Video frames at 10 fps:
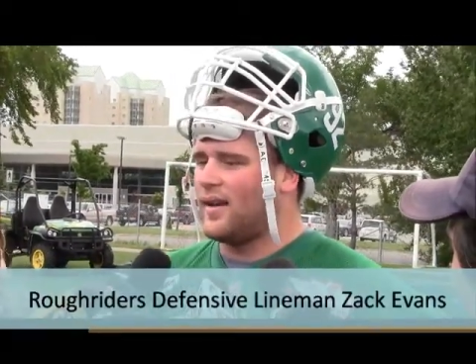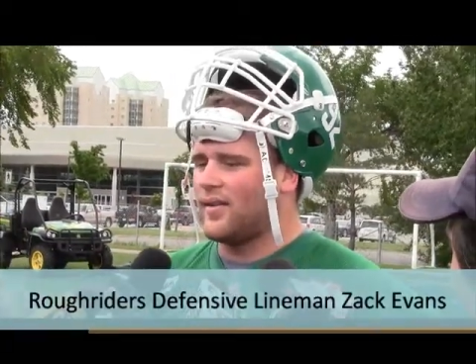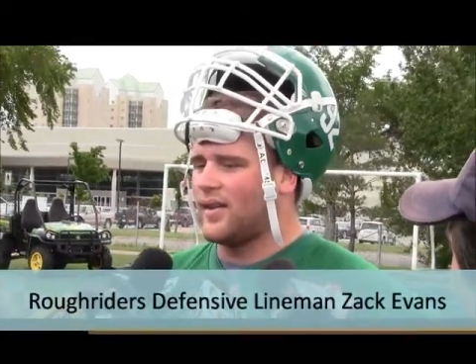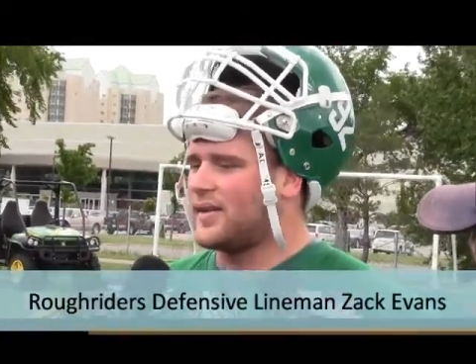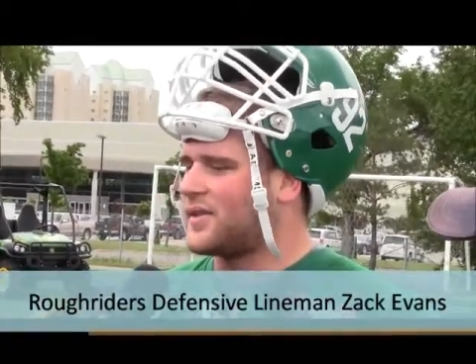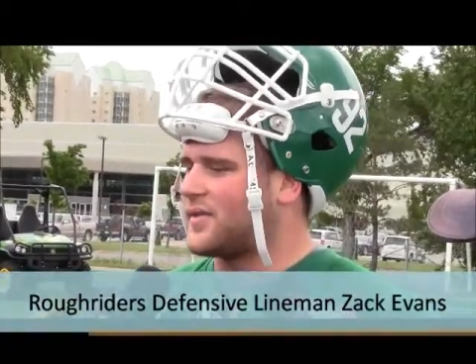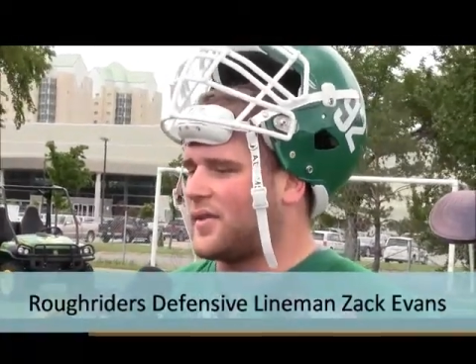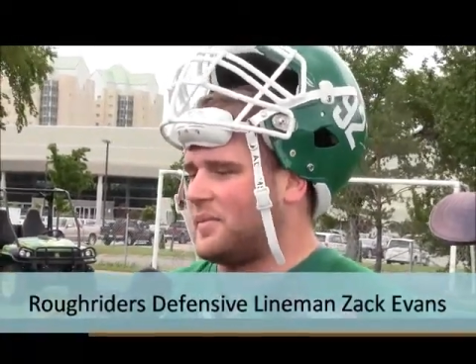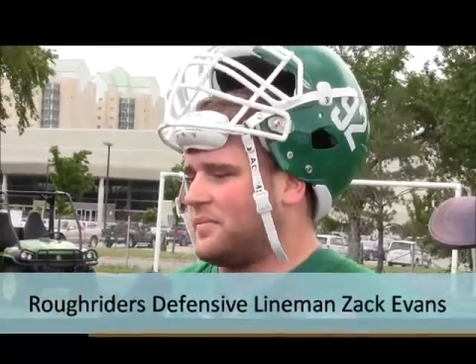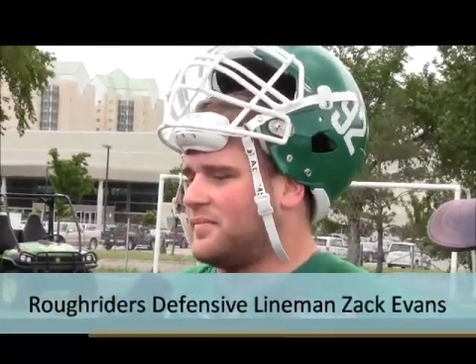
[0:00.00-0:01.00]
Not really, just
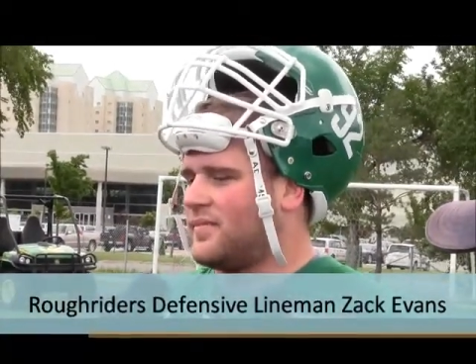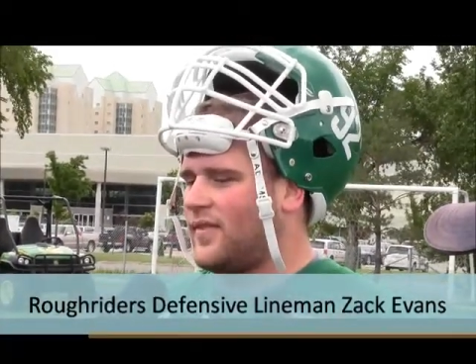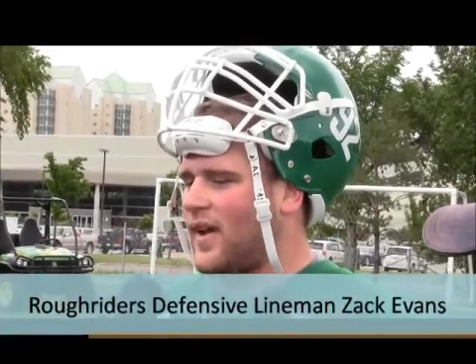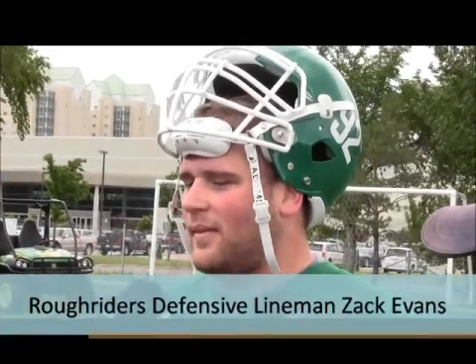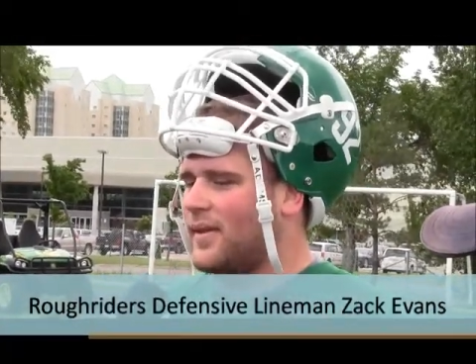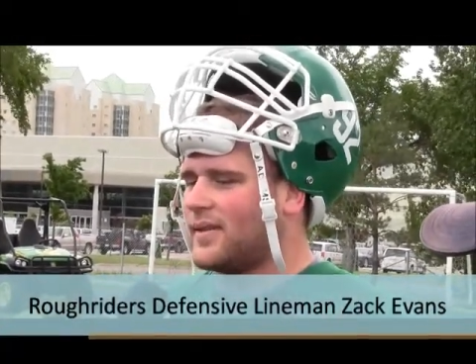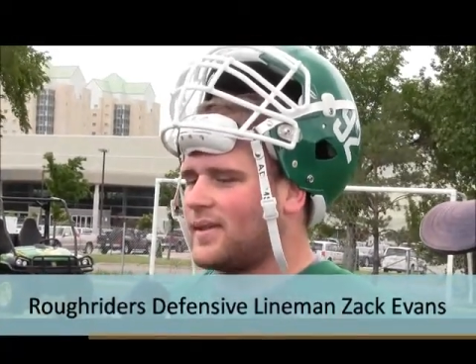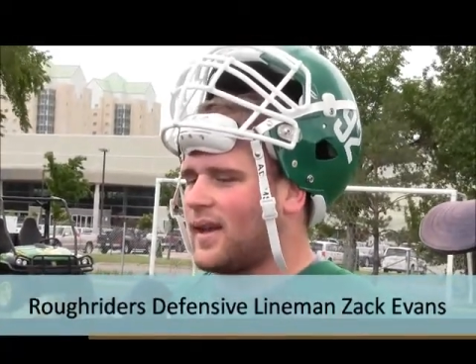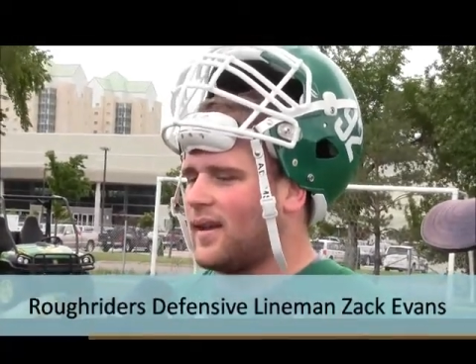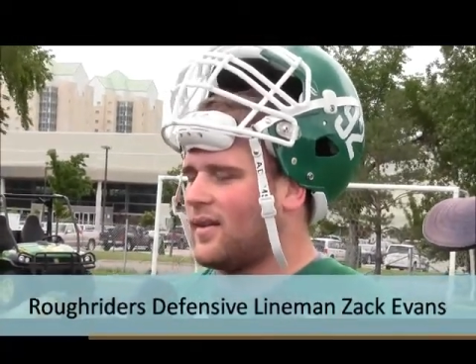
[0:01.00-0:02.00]
from family
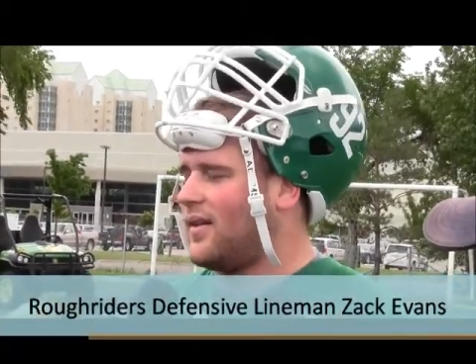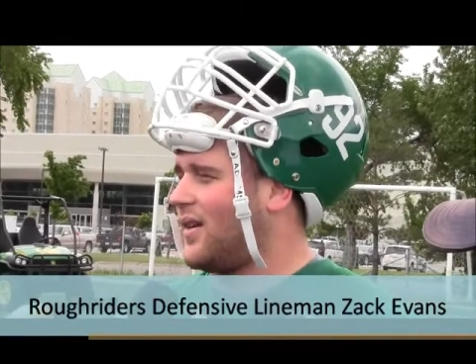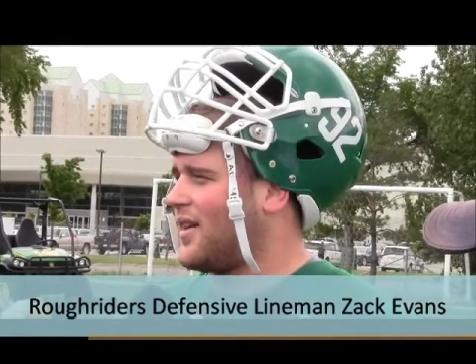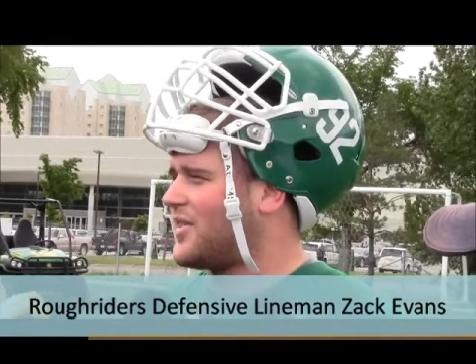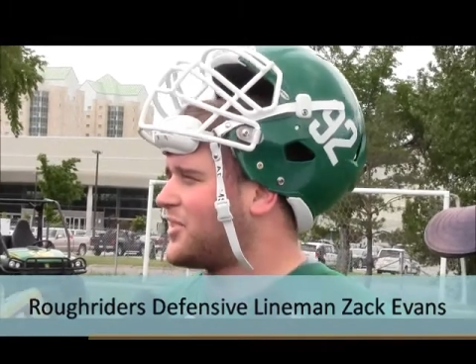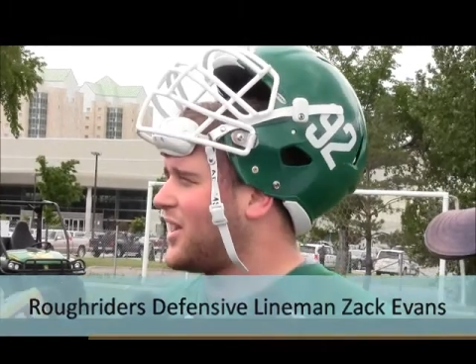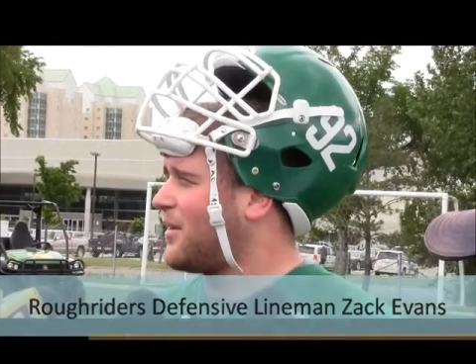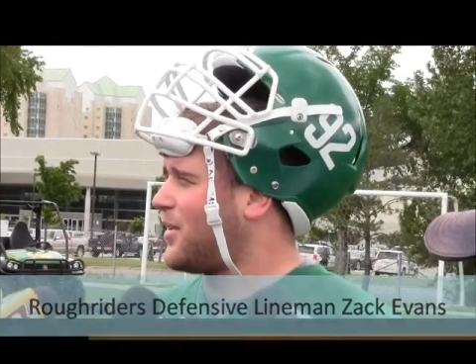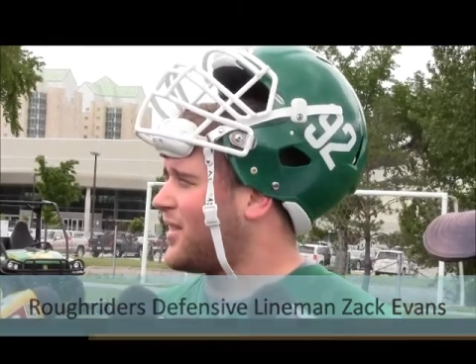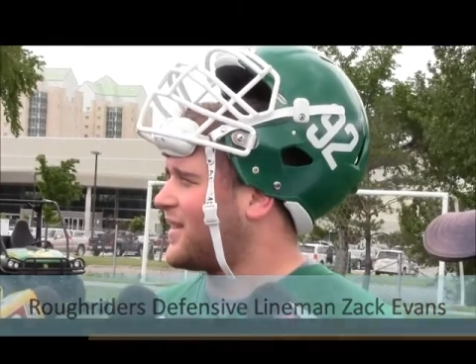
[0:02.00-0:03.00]
saying, oh, I heard your
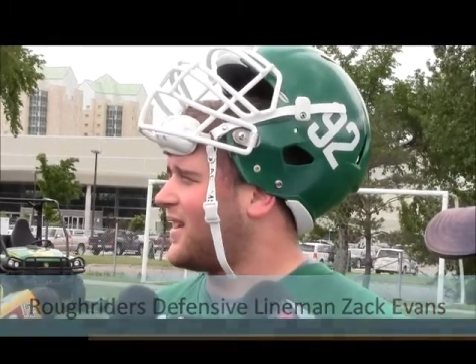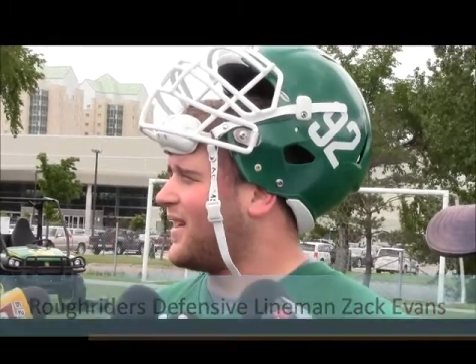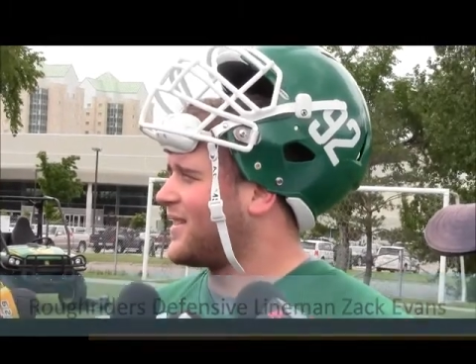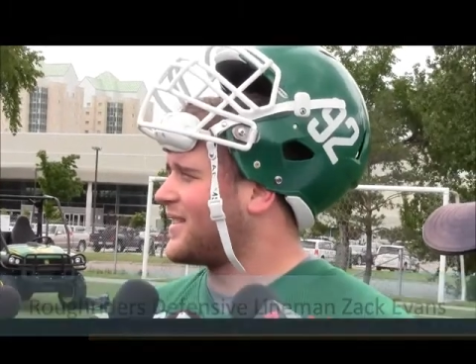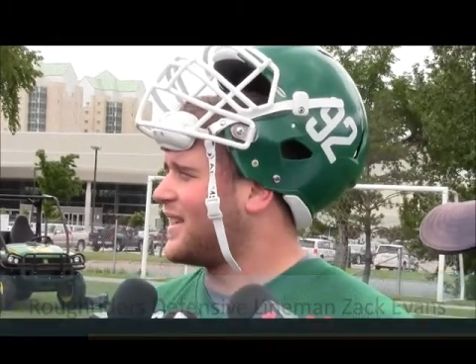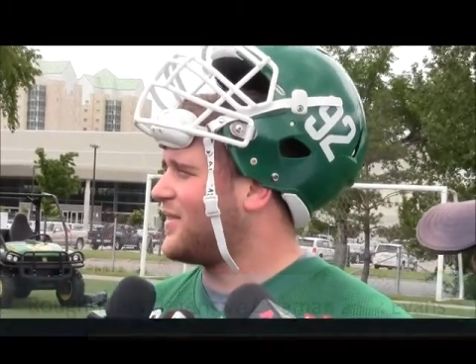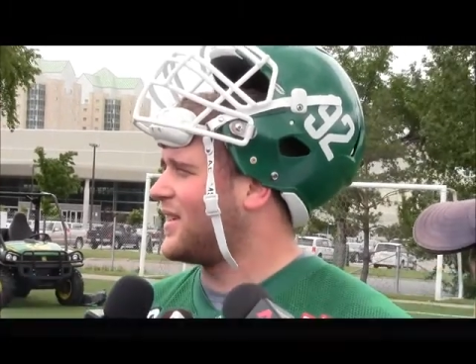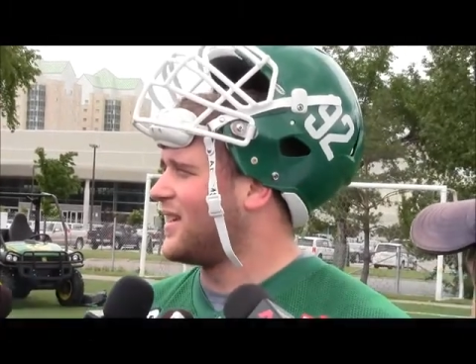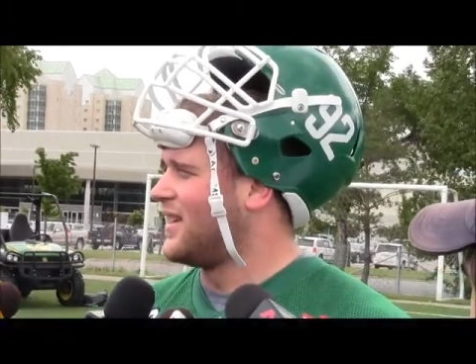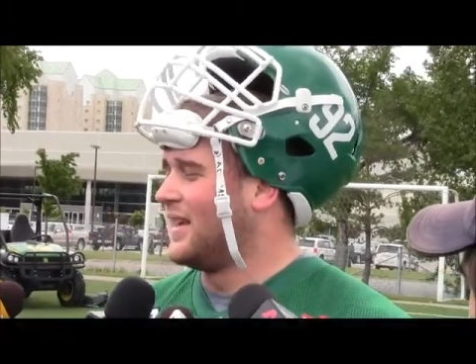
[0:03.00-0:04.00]
name on the
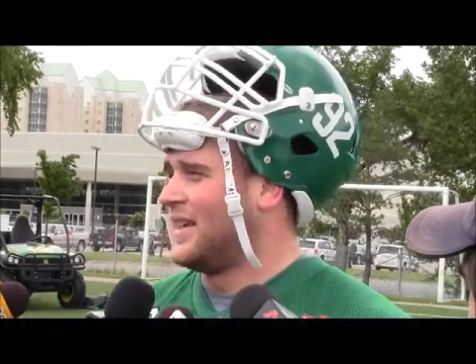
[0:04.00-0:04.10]
TV,